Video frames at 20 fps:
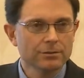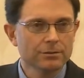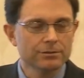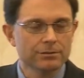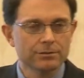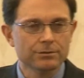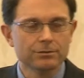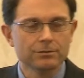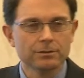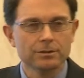
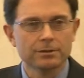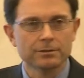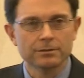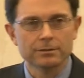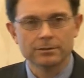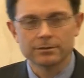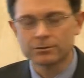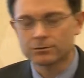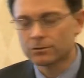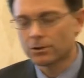There's
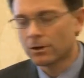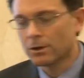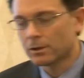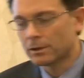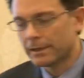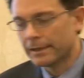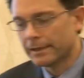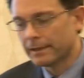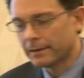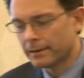a strong
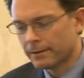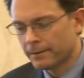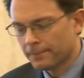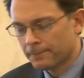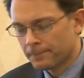link.